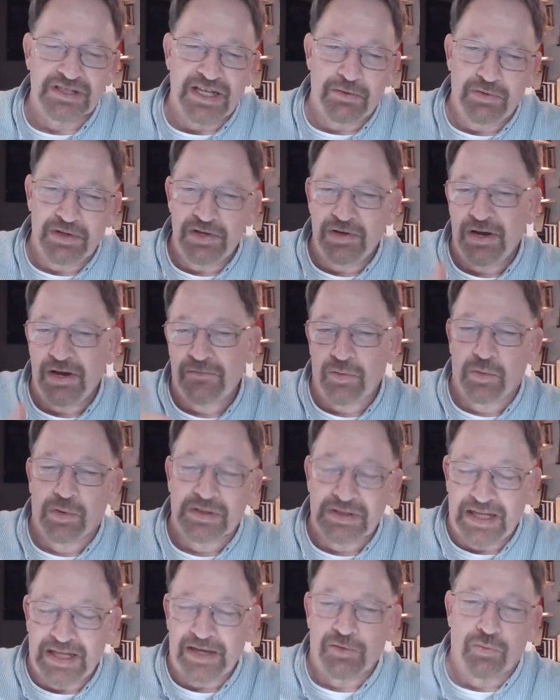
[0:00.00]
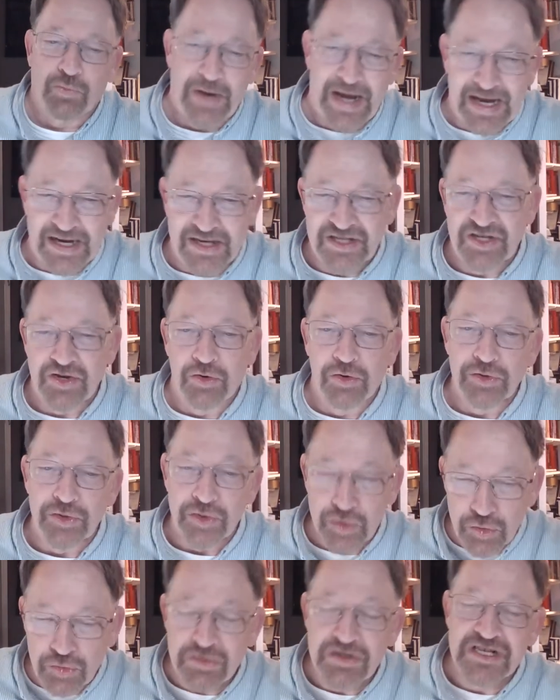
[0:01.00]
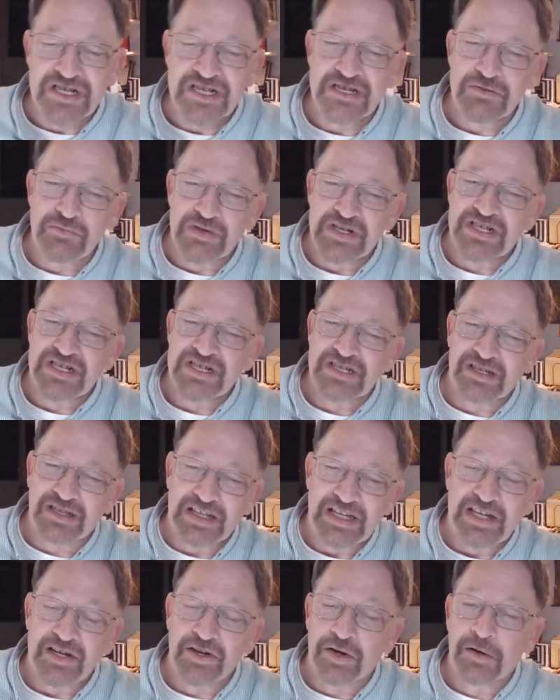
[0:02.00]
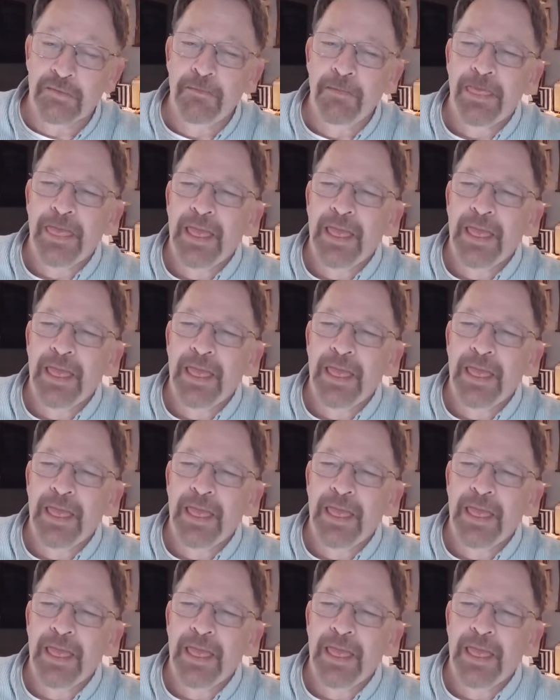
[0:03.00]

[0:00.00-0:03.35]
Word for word: That when you have a word like rex or dux, which is leader,